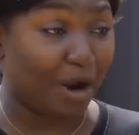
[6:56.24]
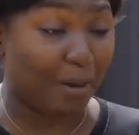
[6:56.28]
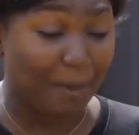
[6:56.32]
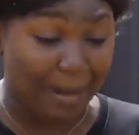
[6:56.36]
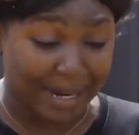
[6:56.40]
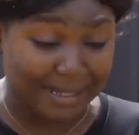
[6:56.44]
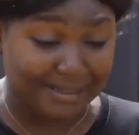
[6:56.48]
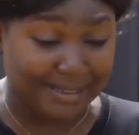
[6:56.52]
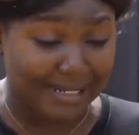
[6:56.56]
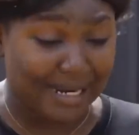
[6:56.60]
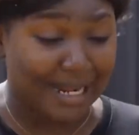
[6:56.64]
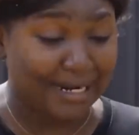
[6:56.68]
all
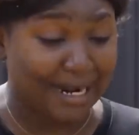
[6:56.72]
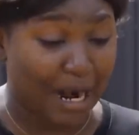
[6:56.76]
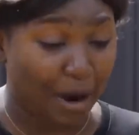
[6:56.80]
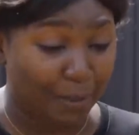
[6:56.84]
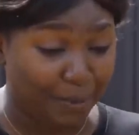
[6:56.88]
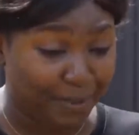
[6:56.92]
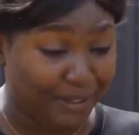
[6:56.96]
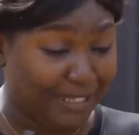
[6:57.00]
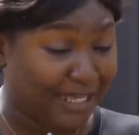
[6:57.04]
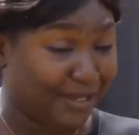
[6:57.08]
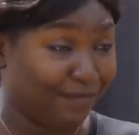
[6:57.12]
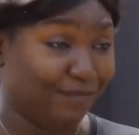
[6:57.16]
my salary, I'll
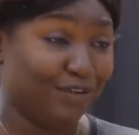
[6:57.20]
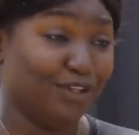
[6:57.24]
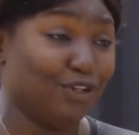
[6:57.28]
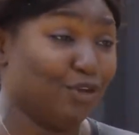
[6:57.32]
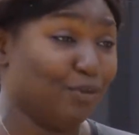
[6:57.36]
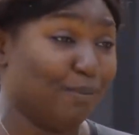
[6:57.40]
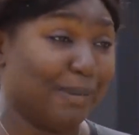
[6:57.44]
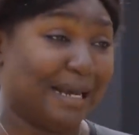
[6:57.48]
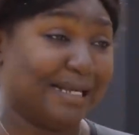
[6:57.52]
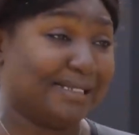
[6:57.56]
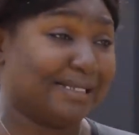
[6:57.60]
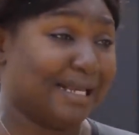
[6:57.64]
be giving
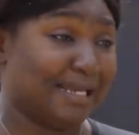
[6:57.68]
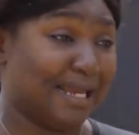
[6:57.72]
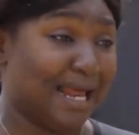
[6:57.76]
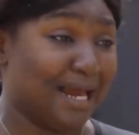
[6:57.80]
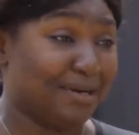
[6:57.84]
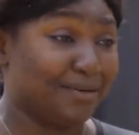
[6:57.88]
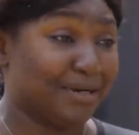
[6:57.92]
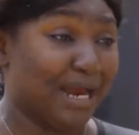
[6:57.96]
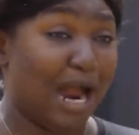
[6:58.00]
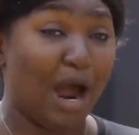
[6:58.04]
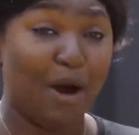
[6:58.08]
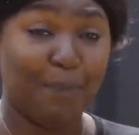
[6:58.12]
you my
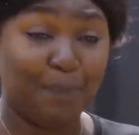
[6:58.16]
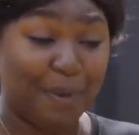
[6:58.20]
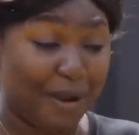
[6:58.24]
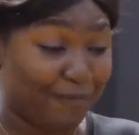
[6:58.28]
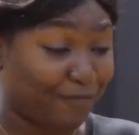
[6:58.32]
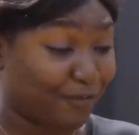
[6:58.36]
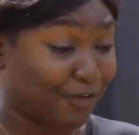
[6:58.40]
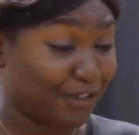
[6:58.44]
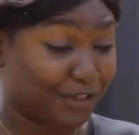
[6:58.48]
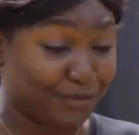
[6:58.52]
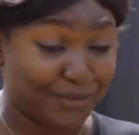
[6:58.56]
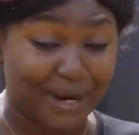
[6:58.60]
salary. I'll pay
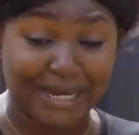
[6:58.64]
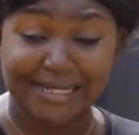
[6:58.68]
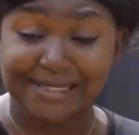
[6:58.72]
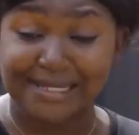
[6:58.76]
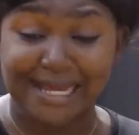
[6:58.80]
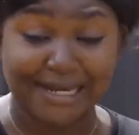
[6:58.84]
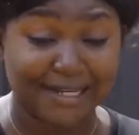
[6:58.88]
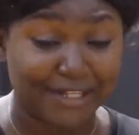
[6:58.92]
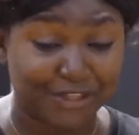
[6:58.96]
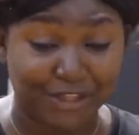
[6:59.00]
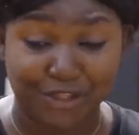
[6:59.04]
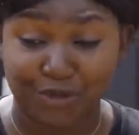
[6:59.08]
for the rent.
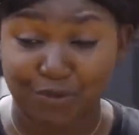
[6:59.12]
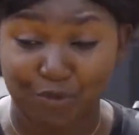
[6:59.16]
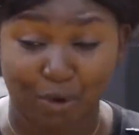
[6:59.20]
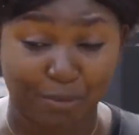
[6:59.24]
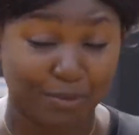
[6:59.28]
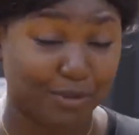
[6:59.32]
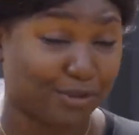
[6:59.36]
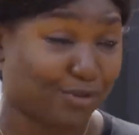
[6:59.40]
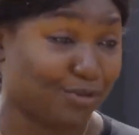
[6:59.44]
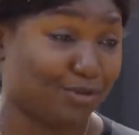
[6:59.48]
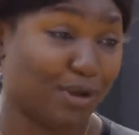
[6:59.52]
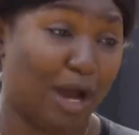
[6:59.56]
Anything you want
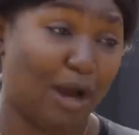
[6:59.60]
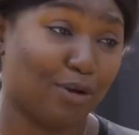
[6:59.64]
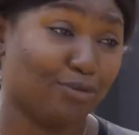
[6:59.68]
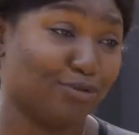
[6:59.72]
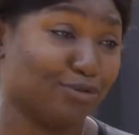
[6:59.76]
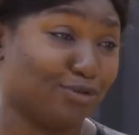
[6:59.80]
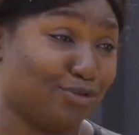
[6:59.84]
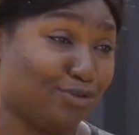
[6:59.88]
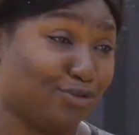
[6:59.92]
me to do, I will